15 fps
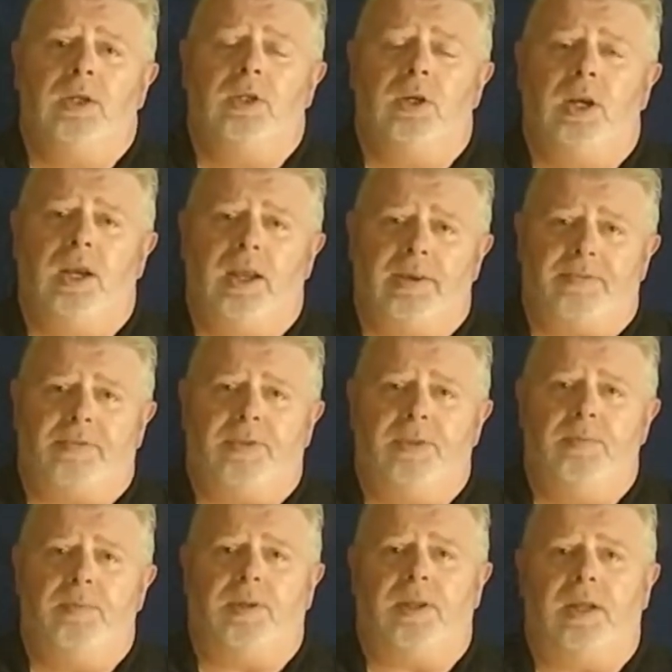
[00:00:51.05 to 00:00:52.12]
to lift
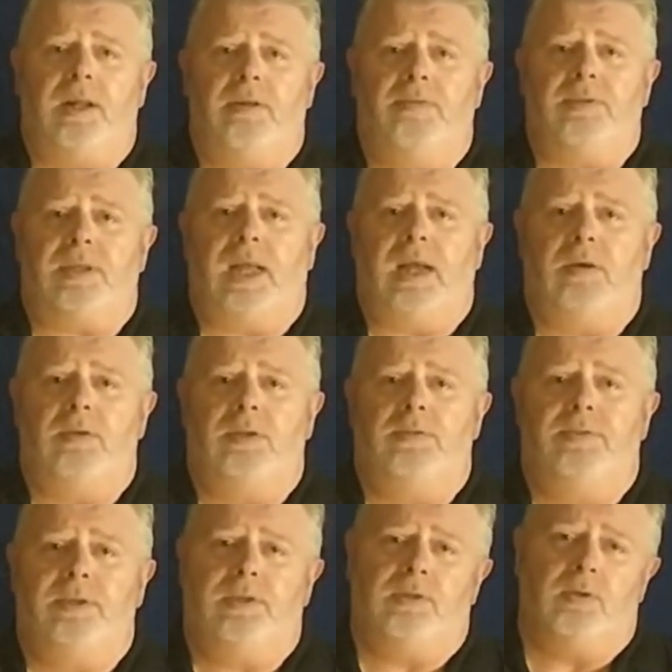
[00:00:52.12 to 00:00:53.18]
themselves out
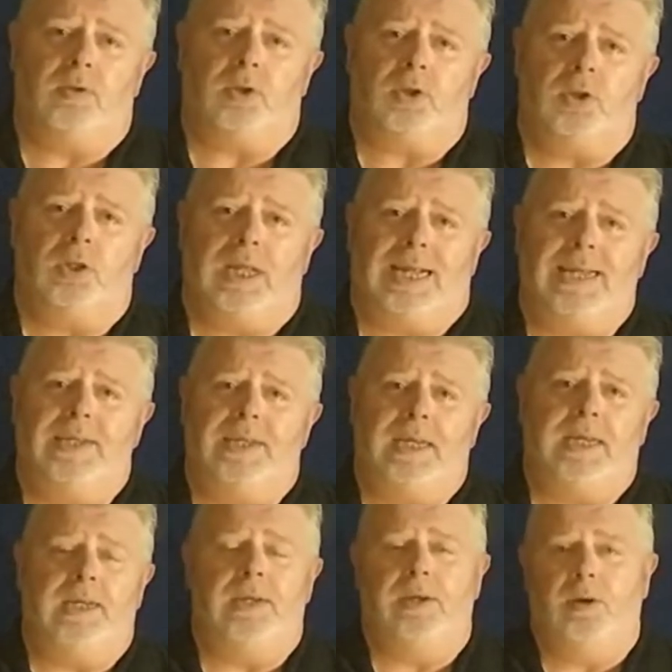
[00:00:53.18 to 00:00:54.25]
of social and
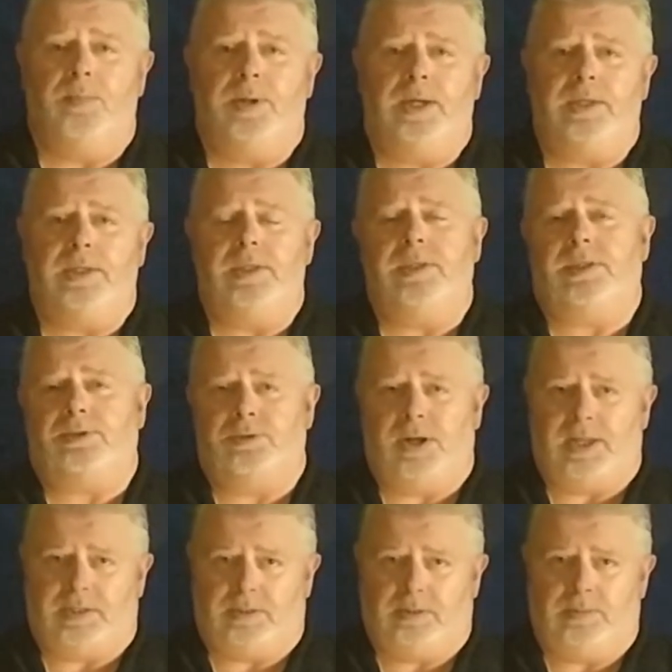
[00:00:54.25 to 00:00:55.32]
economic
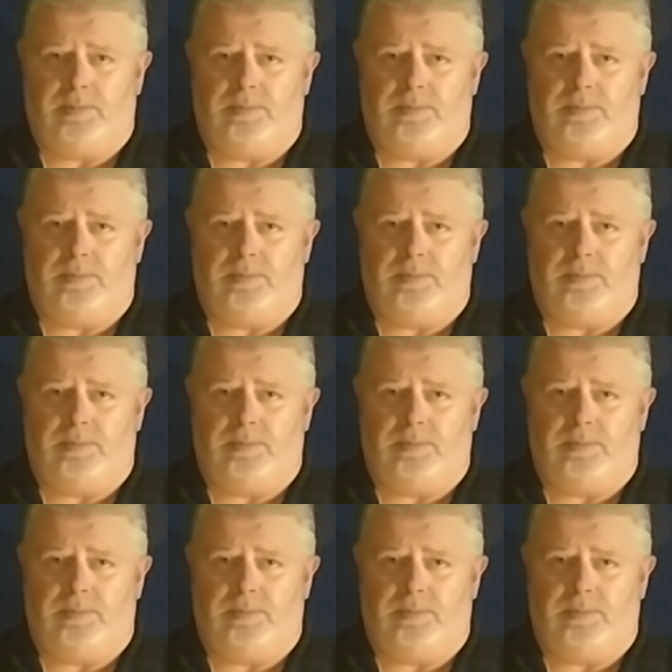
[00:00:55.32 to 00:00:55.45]
distress.